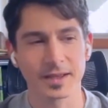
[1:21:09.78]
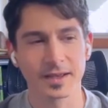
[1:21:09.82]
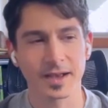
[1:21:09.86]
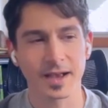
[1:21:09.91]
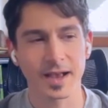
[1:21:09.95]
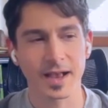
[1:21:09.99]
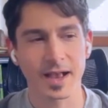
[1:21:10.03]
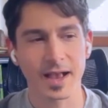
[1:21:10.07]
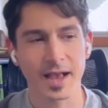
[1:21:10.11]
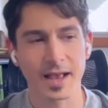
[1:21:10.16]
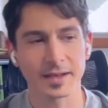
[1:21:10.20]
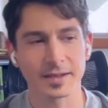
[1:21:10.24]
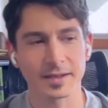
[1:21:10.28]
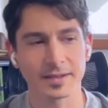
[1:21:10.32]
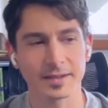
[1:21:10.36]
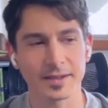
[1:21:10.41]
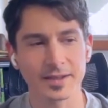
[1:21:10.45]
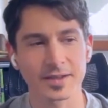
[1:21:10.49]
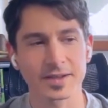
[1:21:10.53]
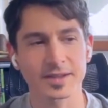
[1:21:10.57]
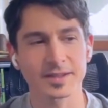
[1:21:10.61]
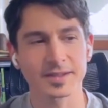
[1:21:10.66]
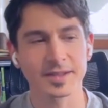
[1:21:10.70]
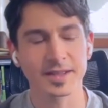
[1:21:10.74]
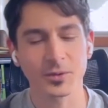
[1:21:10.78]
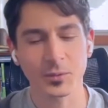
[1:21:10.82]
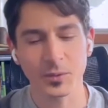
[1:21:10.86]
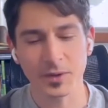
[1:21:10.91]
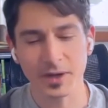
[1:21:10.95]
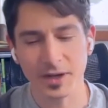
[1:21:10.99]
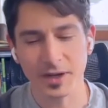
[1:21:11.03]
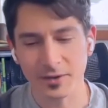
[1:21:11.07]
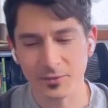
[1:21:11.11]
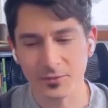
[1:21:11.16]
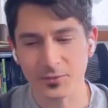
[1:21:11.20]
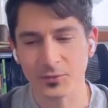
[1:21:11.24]
And to the extent that we
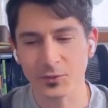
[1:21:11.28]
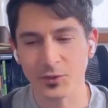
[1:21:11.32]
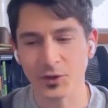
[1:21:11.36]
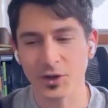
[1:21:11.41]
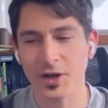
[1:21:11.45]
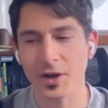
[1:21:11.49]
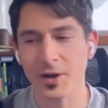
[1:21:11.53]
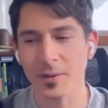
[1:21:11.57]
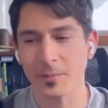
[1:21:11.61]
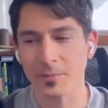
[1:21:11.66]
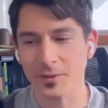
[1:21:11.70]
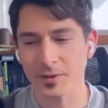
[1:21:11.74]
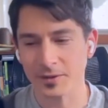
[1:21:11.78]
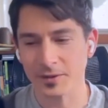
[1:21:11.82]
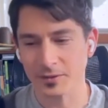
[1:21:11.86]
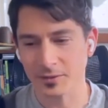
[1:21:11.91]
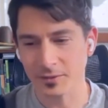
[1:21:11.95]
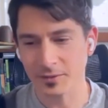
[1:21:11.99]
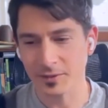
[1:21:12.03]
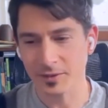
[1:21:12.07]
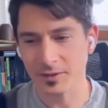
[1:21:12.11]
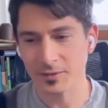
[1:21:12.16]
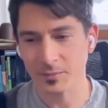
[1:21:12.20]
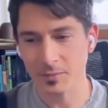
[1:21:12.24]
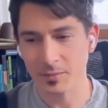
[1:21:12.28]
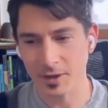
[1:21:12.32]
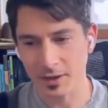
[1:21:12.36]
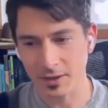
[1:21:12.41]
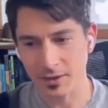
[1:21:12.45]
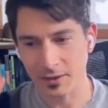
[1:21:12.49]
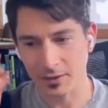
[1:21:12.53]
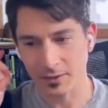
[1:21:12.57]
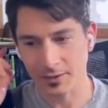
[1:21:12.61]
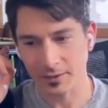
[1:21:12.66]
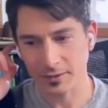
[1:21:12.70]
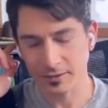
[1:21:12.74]
can free up these
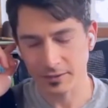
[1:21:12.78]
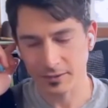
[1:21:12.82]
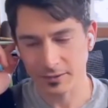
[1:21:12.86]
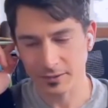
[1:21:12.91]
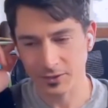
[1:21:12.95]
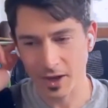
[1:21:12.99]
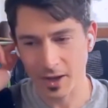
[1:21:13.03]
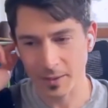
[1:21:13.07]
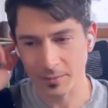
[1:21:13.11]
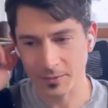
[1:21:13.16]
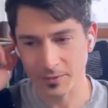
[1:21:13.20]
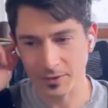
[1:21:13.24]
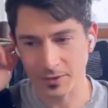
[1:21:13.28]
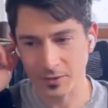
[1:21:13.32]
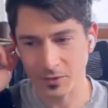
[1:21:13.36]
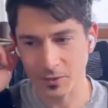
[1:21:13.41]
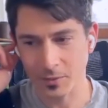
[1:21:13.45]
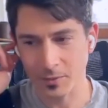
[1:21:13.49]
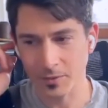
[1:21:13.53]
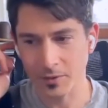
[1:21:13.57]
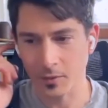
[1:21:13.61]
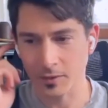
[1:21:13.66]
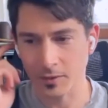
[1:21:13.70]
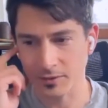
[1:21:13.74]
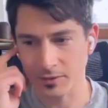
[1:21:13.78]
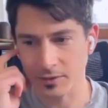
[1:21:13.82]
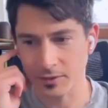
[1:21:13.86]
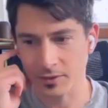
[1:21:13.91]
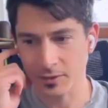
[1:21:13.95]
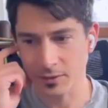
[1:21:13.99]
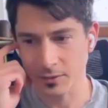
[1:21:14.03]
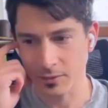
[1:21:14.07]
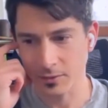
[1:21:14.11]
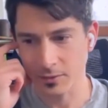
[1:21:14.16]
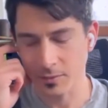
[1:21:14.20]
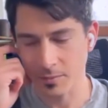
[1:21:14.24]
menial jobs that nobody wants to
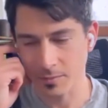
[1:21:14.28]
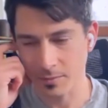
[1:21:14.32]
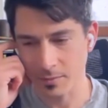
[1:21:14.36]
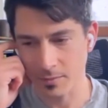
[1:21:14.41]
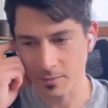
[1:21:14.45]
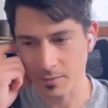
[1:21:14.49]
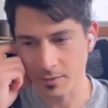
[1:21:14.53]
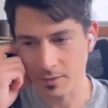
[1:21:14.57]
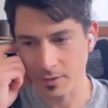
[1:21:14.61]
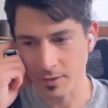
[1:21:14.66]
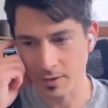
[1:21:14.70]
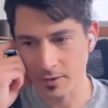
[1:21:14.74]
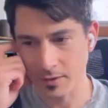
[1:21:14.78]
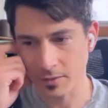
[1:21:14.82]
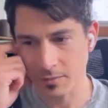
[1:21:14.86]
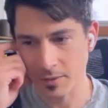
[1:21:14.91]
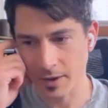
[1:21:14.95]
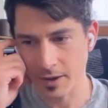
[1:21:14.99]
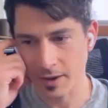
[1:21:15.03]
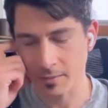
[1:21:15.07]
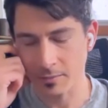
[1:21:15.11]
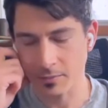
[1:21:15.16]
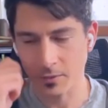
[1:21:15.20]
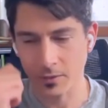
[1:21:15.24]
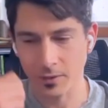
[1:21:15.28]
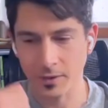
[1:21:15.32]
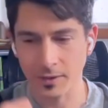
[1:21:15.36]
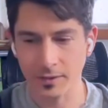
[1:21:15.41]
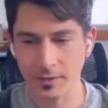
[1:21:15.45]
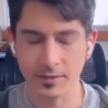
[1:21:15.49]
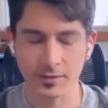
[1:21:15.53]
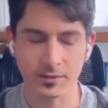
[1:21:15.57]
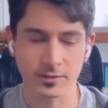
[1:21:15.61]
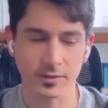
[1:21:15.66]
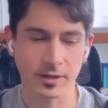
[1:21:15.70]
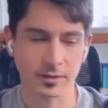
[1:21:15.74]
do, by employing
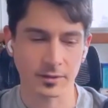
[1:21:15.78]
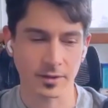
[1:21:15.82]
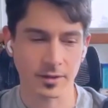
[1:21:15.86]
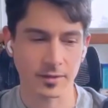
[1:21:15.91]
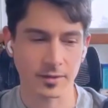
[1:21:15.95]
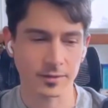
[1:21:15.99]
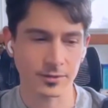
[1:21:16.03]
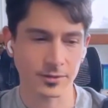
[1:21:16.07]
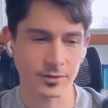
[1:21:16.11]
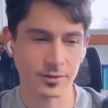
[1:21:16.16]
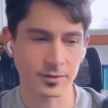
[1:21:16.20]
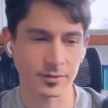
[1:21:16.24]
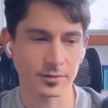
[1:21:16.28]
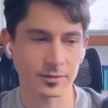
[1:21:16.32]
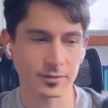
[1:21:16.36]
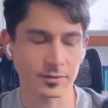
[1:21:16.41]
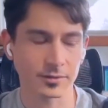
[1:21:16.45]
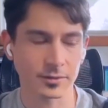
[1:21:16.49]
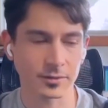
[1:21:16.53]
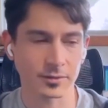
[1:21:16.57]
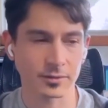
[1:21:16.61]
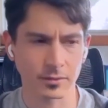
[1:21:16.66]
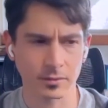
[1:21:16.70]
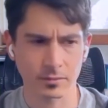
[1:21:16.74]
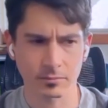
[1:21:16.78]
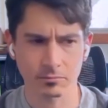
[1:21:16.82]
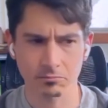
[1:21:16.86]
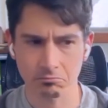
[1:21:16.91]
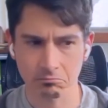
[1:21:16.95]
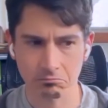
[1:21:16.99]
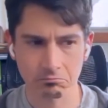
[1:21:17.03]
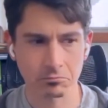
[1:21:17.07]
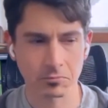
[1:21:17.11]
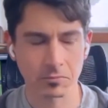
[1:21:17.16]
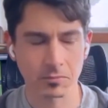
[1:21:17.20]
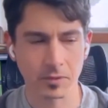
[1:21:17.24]
these technologies,
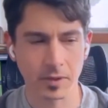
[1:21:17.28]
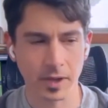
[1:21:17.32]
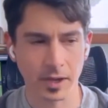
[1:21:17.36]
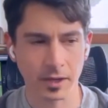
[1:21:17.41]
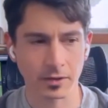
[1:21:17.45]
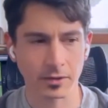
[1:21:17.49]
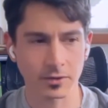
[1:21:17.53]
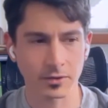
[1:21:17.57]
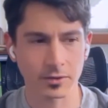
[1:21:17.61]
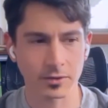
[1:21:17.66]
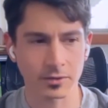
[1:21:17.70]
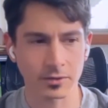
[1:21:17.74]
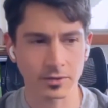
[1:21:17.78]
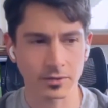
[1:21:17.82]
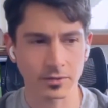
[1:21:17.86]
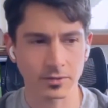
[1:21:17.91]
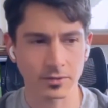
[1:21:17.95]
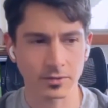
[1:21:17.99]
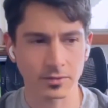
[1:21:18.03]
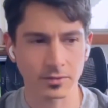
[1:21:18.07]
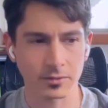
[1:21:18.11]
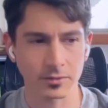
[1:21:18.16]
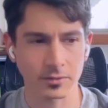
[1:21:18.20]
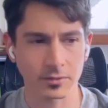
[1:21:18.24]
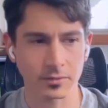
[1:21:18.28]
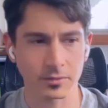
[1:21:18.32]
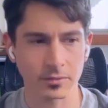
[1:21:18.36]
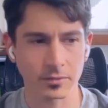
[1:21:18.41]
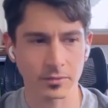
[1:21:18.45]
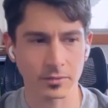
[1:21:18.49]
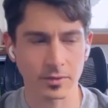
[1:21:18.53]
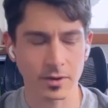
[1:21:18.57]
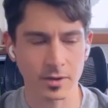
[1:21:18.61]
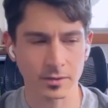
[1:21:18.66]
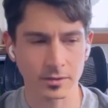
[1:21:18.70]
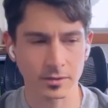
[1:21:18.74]
that could
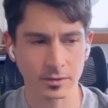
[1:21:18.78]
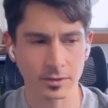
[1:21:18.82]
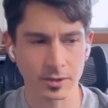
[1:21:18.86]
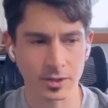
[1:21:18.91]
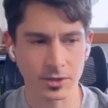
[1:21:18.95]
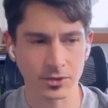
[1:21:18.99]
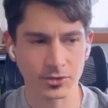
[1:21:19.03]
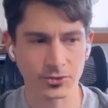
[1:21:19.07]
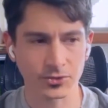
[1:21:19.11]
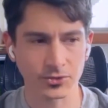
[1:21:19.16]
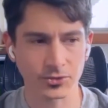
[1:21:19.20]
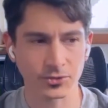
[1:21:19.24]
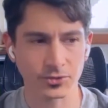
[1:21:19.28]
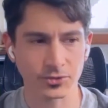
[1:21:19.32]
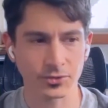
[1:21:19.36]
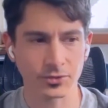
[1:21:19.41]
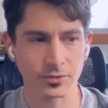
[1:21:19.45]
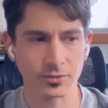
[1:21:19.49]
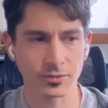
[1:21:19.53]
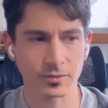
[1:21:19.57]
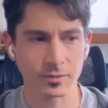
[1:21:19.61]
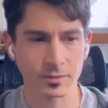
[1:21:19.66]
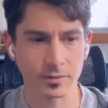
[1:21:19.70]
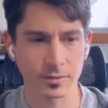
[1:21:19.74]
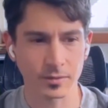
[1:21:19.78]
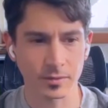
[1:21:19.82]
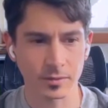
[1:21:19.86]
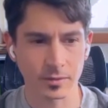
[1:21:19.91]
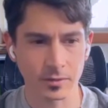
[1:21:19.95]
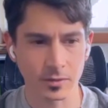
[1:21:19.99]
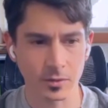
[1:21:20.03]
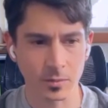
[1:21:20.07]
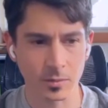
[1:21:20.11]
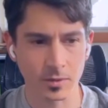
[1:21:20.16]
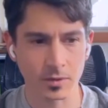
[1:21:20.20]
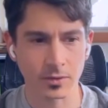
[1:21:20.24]
unleash
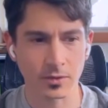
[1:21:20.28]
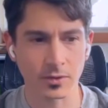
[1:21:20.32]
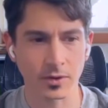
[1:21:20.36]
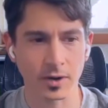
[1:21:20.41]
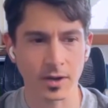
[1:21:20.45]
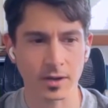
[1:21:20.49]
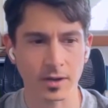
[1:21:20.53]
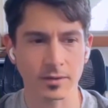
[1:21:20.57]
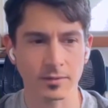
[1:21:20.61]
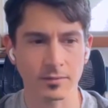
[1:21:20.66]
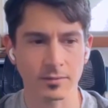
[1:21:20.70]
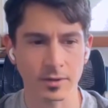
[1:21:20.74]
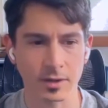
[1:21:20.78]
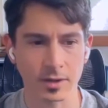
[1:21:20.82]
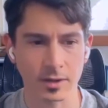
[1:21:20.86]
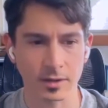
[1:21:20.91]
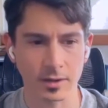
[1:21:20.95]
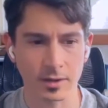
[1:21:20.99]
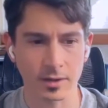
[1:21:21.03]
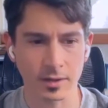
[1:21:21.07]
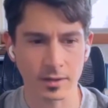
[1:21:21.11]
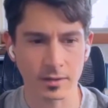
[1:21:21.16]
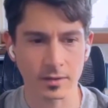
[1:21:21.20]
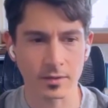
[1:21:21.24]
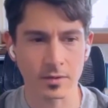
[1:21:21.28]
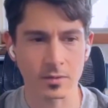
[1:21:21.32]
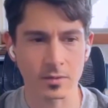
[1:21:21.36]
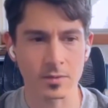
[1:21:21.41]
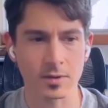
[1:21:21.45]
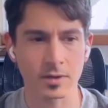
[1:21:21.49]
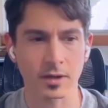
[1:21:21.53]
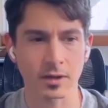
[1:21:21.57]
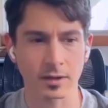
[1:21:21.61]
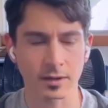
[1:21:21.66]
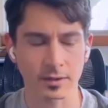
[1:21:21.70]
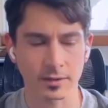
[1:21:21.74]
human creativity and human
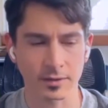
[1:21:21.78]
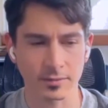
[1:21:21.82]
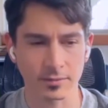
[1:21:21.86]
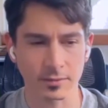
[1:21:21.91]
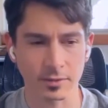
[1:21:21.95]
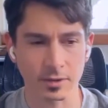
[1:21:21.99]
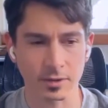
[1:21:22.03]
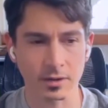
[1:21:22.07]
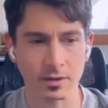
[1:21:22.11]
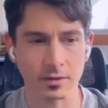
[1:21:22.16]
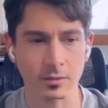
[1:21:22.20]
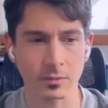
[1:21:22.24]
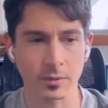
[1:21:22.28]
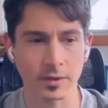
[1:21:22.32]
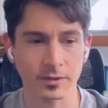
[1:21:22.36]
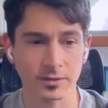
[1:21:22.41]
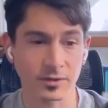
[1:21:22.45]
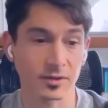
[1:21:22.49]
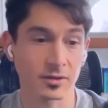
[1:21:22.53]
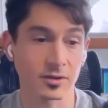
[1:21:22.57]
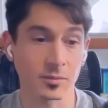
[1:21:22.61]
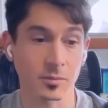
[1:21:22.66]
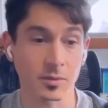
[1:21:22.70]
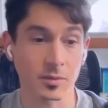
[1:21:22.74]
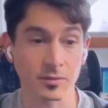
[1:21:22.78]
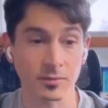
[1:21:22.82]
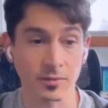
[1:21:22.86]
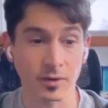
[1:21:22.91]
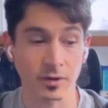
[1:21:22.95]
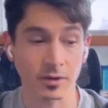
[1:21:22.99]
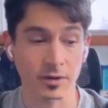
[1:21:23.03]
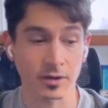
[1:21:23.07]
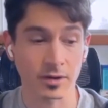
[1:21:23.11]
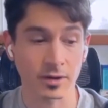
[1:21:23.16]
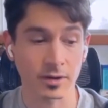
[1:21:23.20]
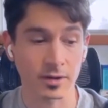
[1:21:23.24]
connectivity in ways that could be
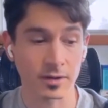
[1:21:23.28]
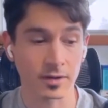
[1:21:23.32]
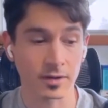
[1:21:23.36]
very